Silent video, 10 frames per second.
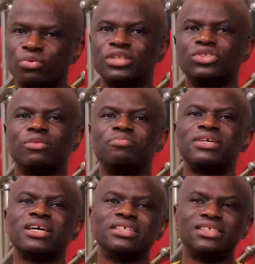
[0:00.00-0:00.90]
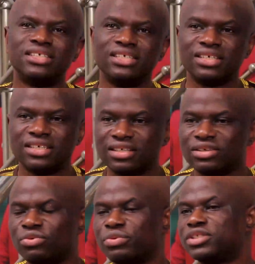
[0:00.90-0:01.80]
with your
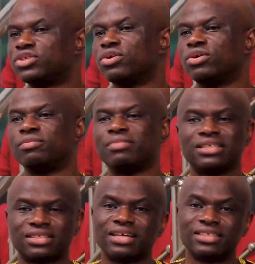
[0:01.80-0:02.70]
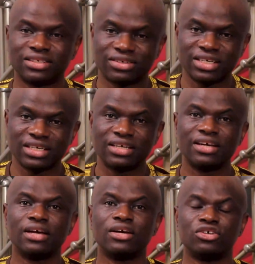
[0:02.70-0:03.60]
PhD, with your master degree,
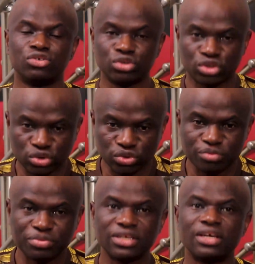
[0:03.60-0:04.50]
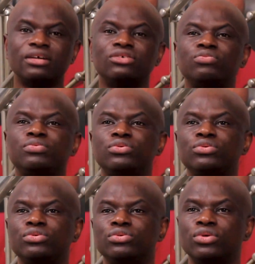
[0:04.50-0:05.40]
you should be
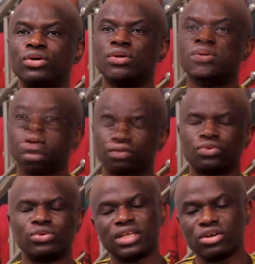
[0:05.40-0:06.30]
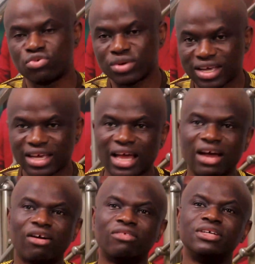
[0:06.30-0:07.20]
able to take good
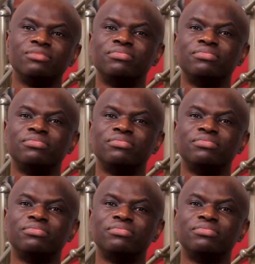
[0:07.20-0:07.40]
care of